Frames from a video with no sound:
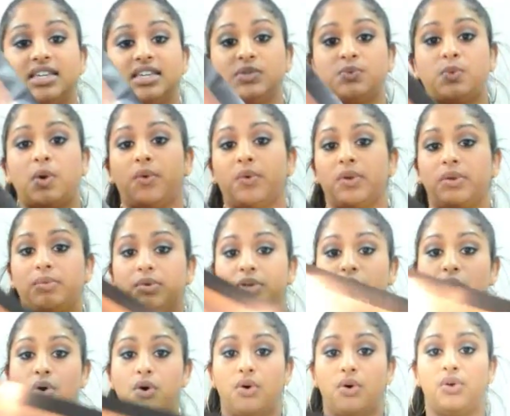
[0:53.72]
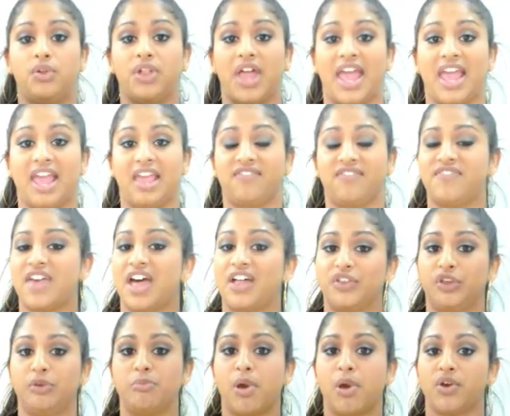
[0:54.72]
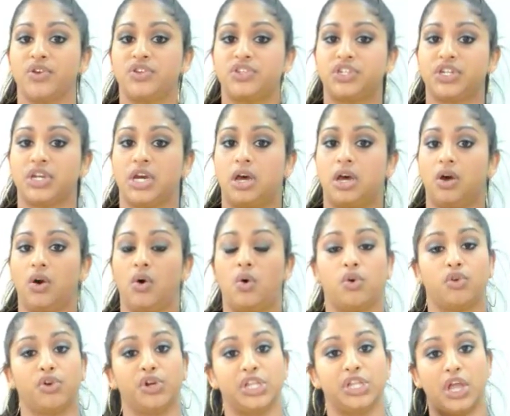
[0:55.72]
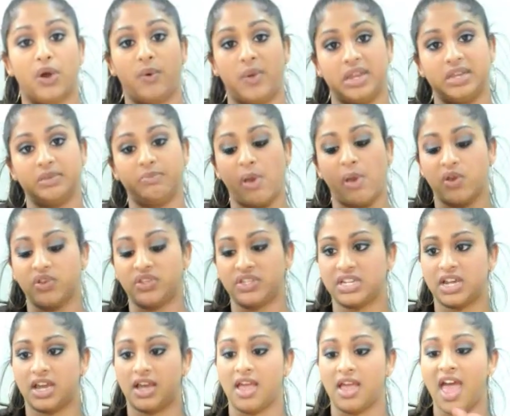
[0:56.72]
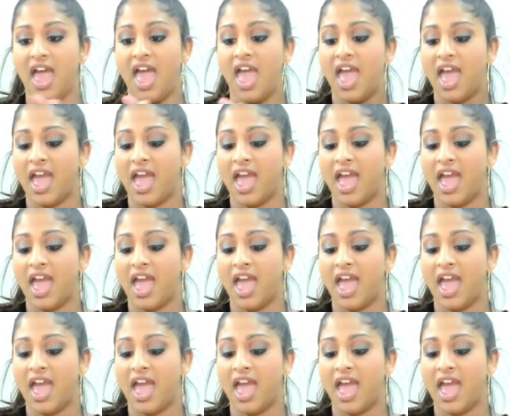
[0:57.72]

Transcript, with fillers: is what we would call a value poster or a low-end poster.